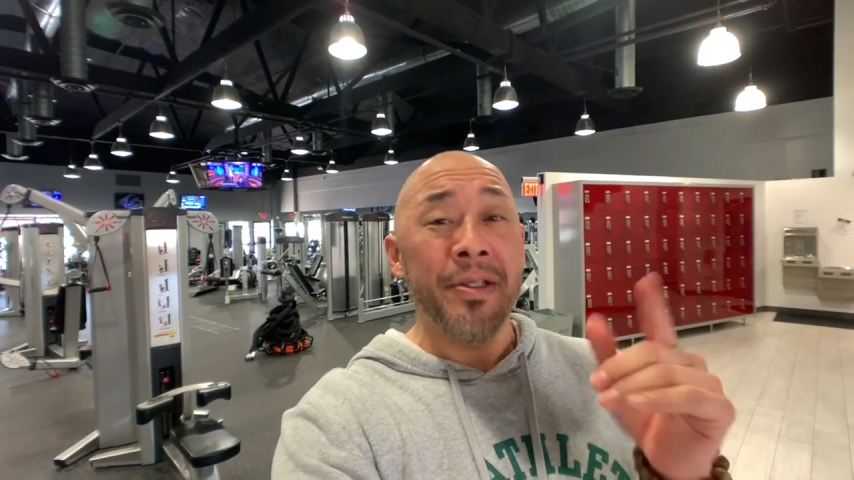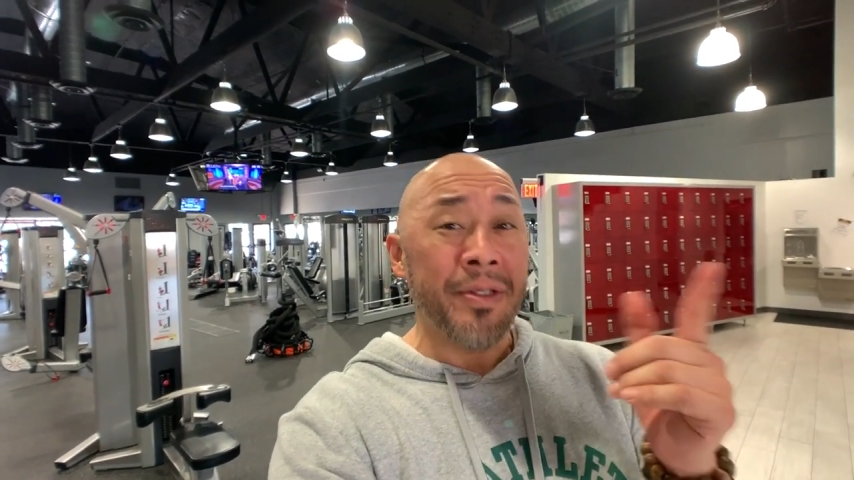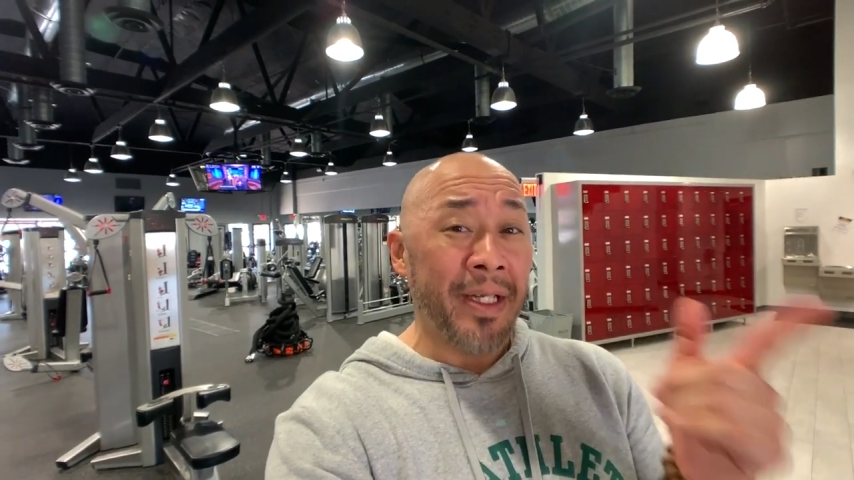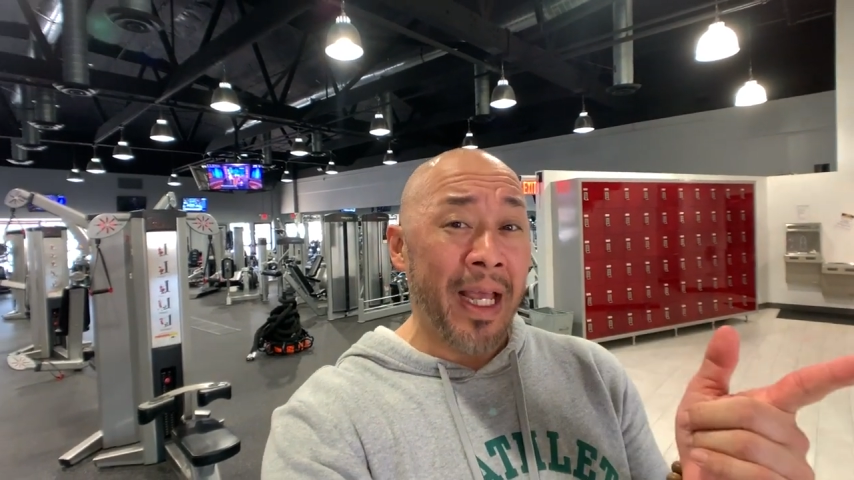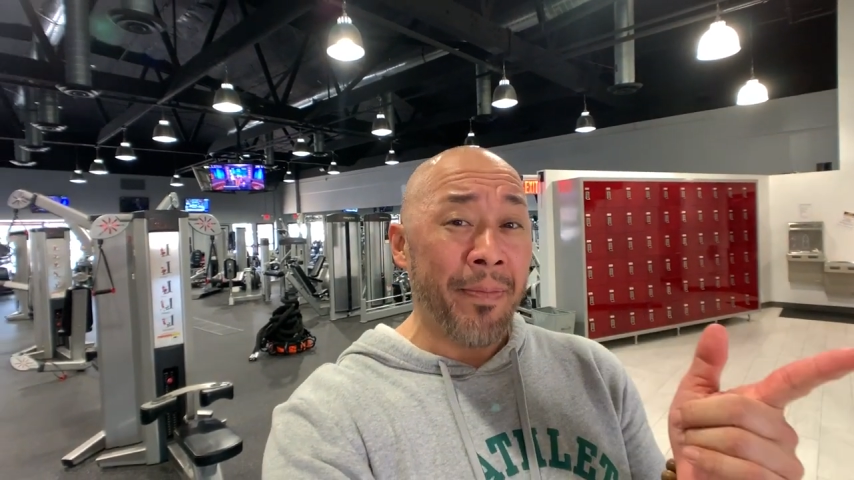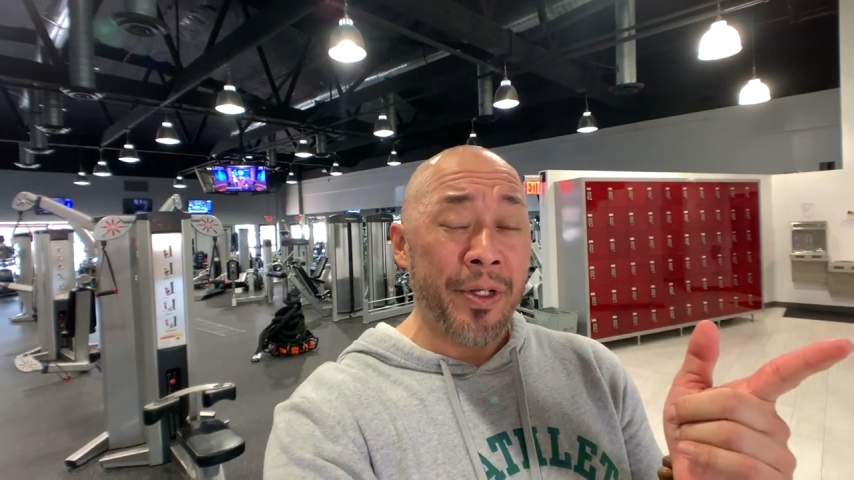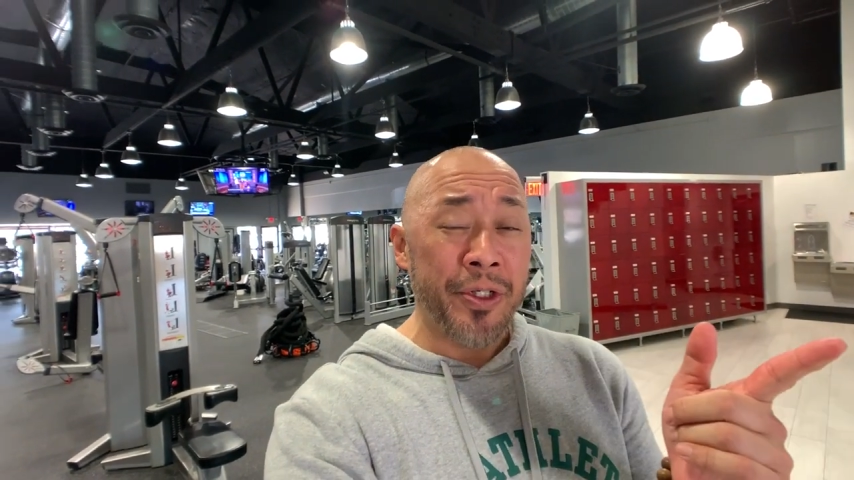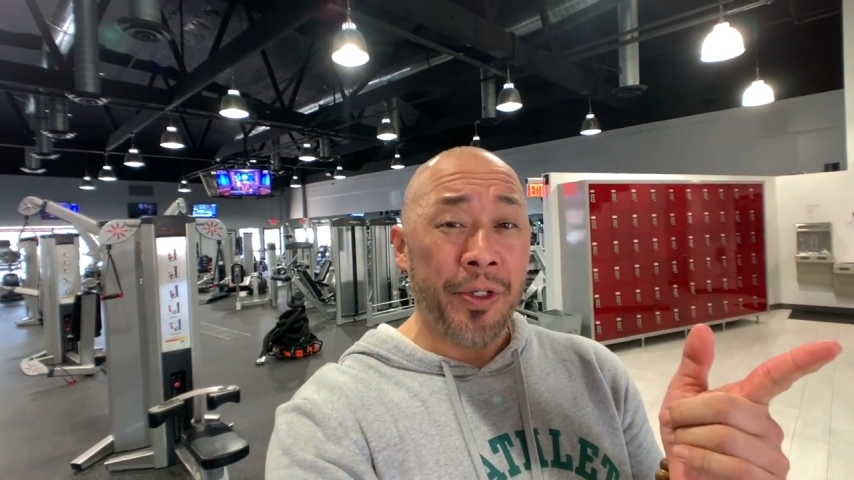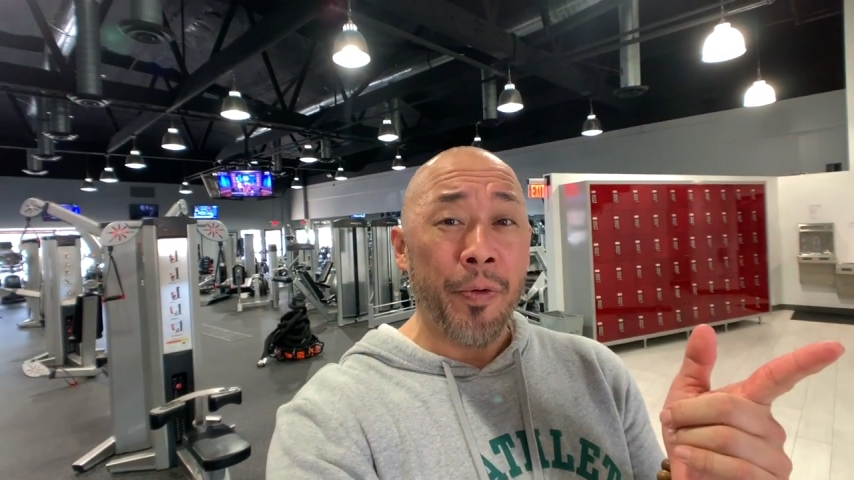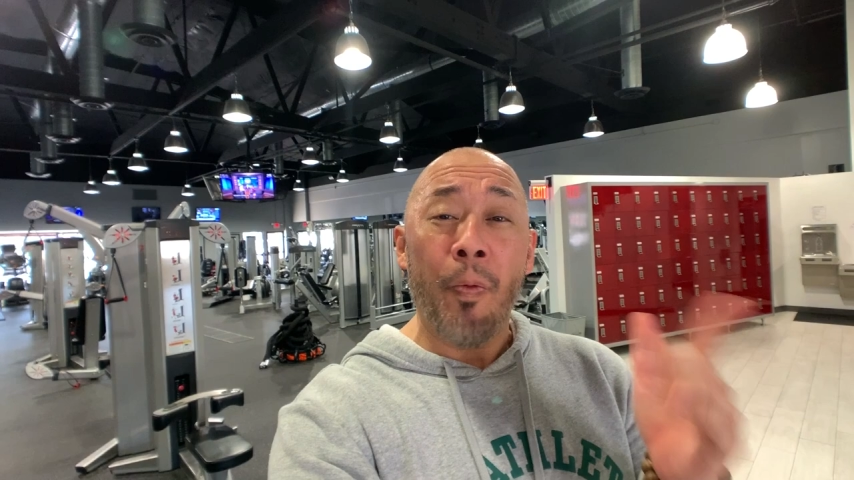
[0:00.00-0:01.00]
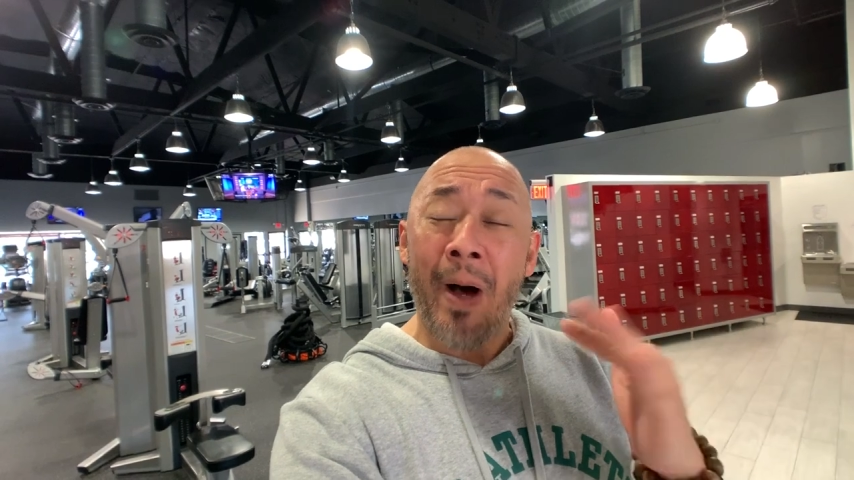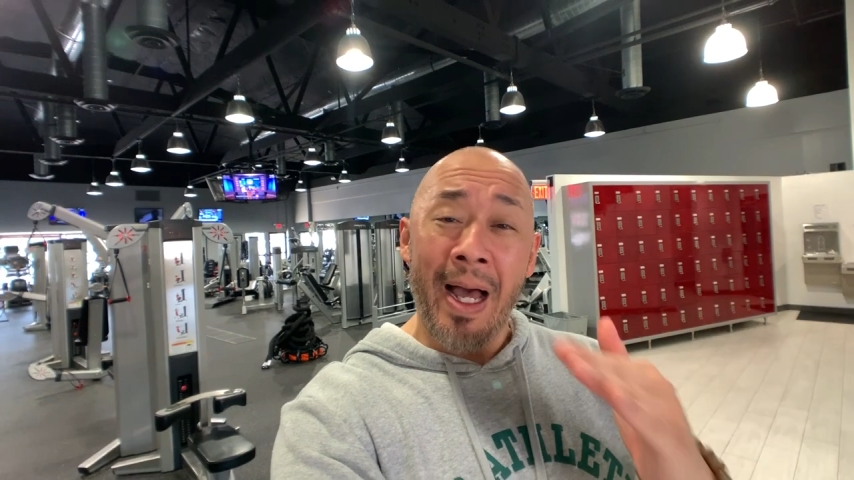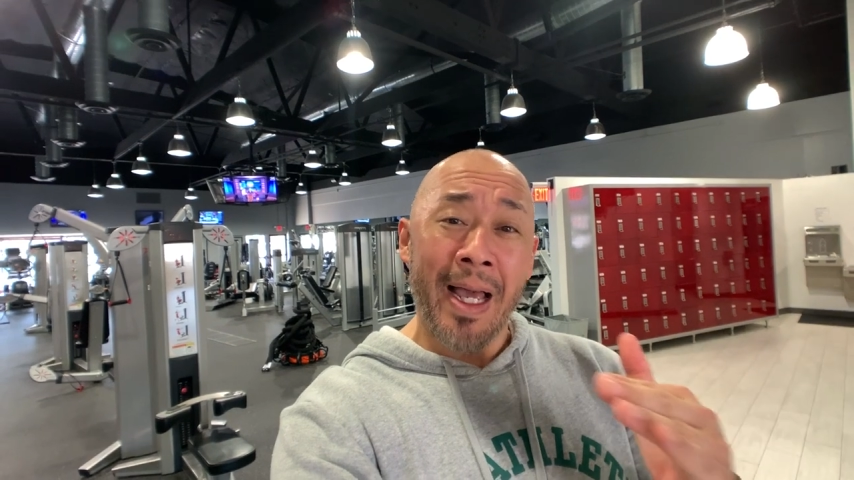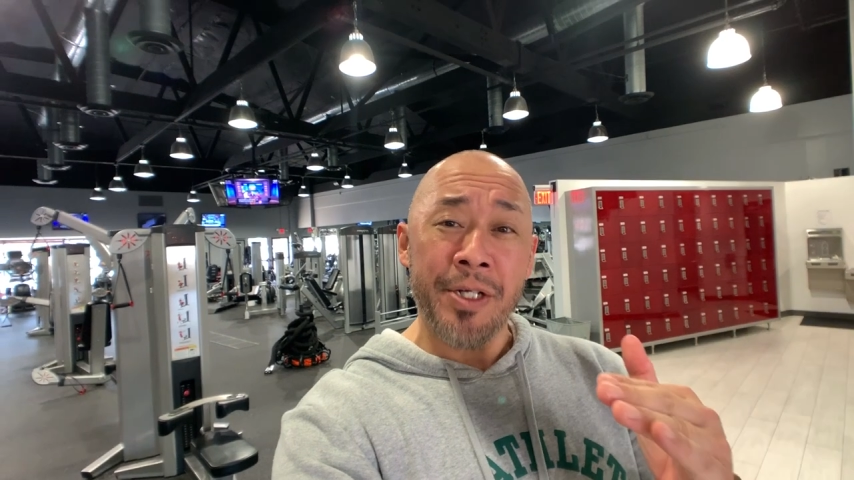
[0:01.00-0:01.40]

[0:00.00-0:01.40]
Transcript: Today I'm going to show you why I